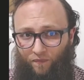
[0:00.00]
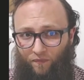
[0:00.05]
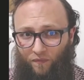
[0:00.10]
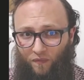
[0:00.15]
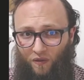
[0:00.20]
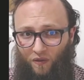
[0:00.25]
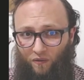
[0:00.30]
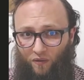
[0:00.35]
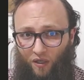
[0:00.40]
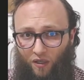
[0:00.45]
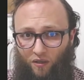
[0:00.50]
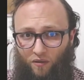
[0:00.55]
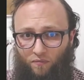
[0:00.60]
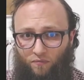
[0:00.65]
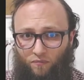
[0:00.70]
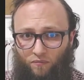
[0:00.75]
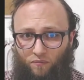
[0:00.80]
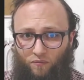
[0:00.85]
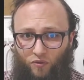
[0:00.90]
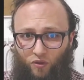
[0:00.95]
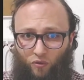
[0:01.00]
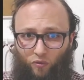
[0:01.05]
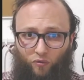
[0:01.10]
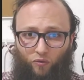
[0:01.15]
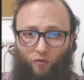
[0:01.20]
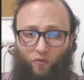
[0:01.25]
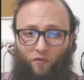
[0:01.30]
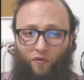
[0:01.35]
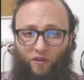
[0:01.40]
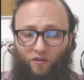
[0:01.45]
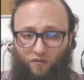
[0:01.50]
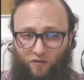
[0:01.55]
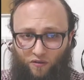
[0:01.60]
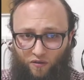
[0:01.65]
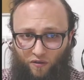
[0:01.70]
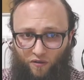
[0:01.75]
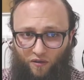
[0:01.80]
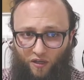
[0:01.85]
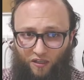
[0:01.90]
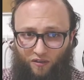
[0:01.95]
Okay, so the synthesis
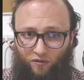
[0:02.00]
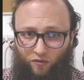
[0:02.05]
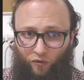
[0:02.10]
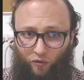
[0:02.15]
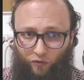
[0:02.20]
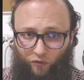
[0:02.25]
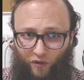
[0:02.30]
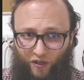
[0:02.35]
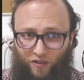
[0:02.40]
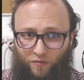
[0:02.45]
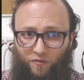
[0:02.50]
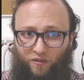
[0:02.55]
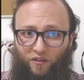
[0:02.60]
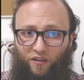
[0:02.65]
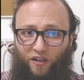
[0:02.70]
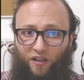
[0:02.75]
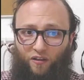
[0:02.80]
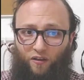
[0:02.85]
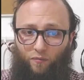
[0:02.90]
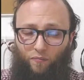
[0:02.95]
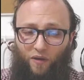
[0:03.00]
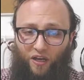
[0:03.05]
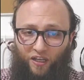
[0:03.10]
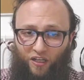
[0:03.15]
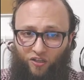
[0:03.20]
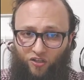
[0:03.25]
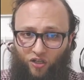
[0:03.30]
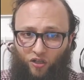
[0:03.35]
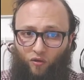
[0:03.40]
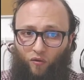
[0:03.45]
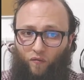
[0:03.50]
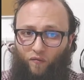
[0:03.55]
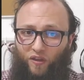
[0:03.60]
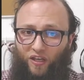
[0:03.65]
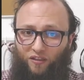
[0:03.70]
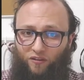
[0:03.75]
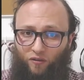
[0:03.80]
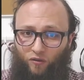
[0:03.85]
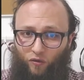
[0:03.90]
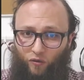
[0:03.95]
of that neurotransmitter and the packaging of that
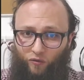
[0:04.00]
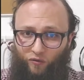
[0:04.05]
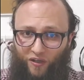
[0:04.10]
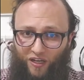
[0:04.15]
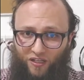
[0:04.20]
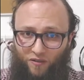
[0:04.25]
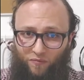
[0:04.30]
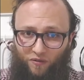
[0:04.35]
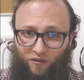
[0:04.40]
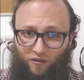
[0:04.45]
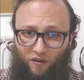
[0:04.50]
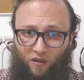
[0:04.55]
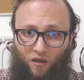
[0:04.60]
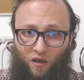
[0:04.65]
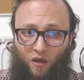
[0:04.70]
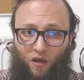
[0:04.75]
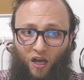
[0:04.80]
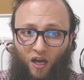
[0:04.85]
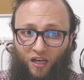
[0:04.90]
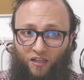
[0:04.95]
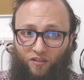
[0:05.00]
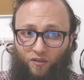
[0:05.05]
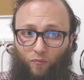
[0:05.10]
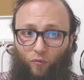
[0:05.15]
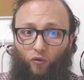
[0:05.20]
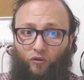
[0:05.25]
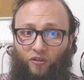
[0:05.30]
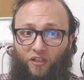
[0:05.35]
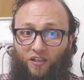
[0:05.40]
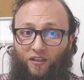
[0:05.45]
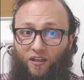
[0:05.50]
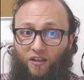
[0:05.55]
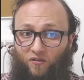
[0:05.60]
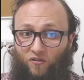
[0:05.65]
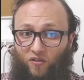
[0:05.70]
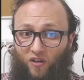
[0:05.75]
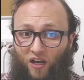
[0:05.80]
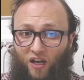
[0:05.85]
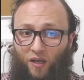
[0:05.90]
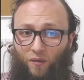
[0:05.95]
neurotransmitter and supporting
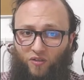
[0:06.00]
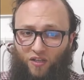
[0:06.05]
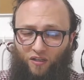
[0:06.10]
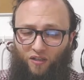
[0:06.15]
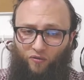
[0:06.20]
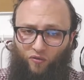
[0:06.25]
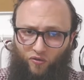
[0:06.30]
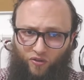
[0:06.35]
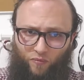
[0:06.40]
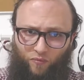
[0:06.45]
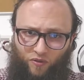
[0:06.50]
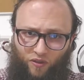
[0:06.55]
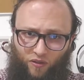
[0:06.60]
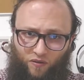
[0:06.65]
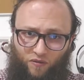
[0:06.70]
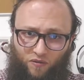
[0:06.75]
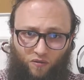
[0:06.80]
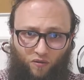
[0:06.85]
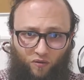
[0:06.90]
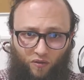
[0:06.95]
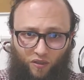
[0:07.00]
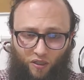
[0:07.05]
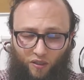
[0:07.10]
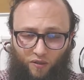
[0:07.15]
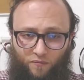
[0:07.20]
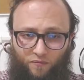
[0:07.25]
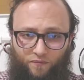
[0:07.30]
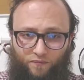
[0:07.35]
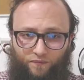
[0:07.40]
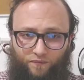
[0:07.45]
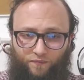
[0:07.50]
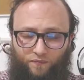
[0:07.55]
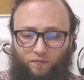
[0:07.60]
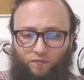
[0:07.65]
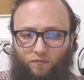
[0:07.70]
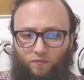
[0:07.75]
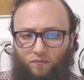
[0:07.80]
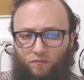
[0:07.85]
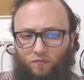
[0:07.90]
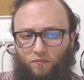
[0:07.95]
enzymes and receptors. Okay.
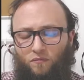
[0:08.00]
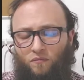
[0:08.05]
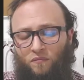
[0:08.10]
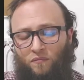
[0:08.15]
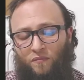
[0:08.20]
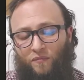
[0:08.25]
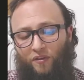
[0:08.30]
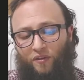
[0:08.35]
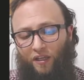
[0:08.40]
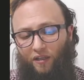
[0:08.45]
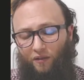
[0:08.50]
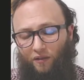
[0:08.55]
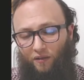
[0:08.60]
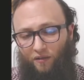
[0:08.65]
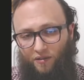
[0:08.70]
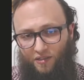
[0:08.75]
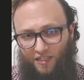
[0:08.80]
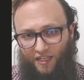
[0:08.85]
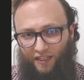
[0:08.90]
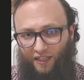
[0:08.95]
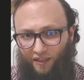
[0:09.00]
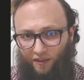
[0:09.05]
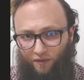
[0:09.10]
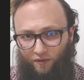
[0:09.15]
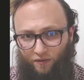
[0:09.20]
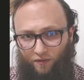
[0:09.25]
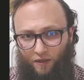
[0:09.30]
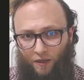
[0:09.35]
Then, second,